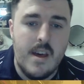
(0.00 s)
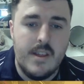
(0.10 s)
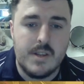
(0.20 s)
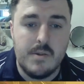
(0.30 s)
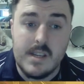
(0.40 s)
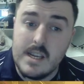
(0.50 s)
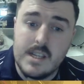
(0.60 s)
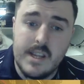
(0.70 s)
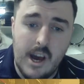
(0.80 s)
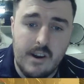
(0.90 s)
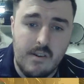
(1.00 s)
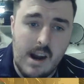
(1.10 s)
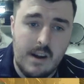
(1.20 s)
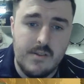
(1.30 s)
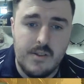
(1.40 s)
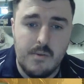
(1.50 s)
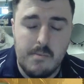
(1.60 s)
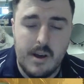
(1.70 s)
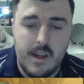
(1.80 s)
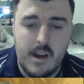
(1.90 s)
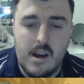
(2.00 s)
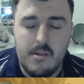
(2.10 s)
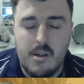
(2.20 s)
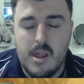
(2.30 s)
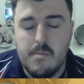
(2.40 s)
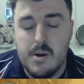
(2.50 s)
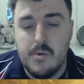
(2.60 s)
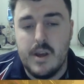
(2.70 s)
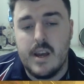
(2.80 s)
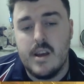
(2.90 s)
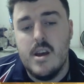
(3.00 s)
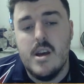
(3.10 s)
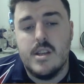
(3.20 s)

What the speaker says: This one did turn around, the one by the building,